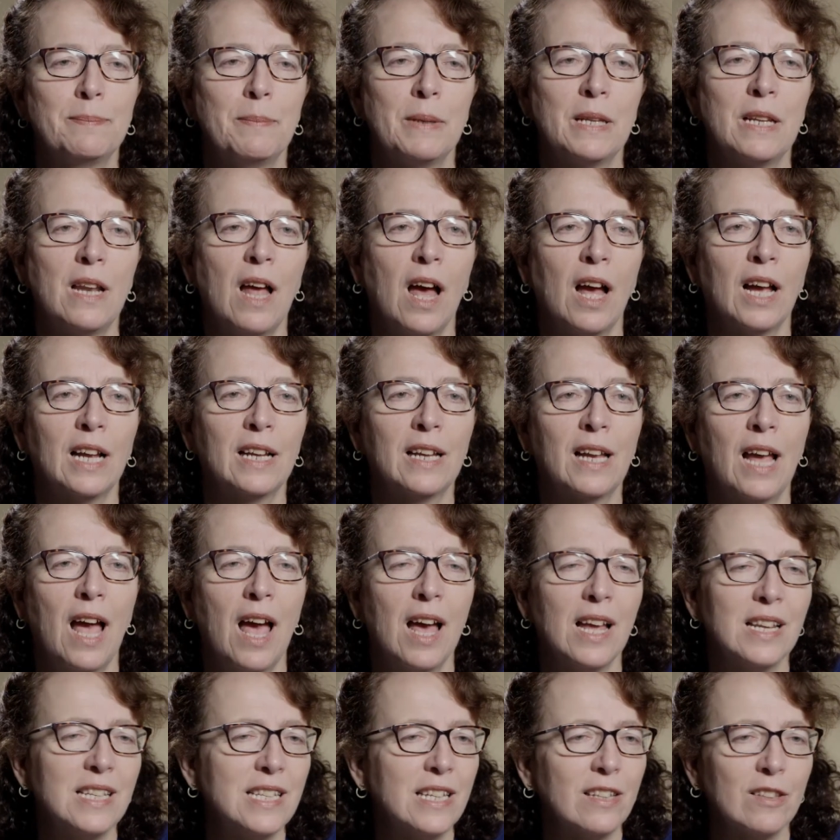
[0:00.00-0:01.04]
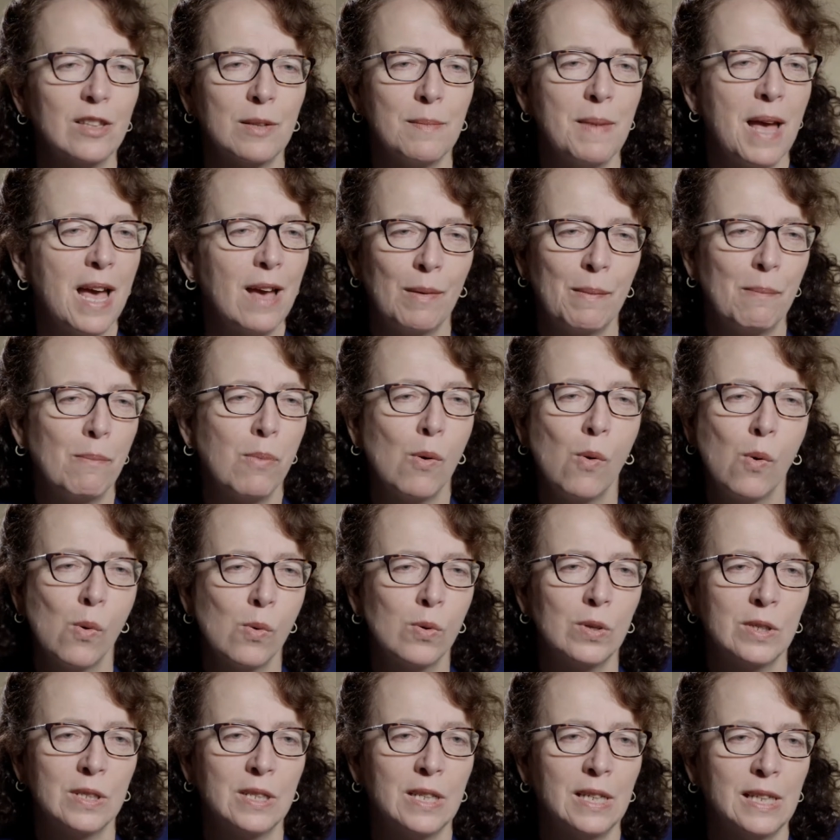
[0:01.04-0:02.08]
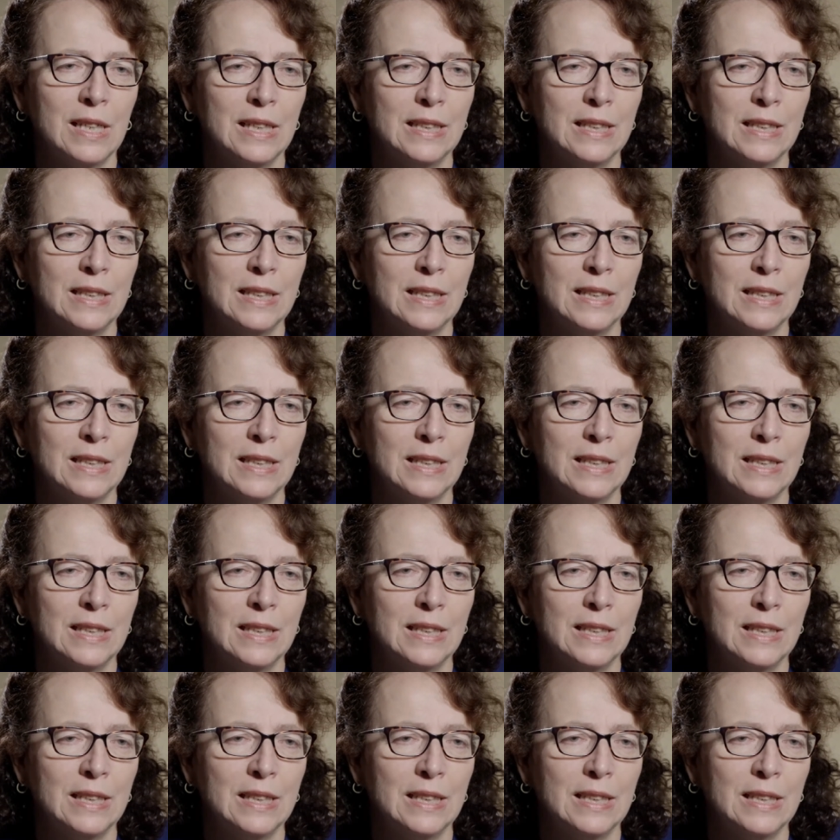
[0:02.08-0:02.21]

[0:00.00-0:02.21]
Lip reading: but I can't tell them how important it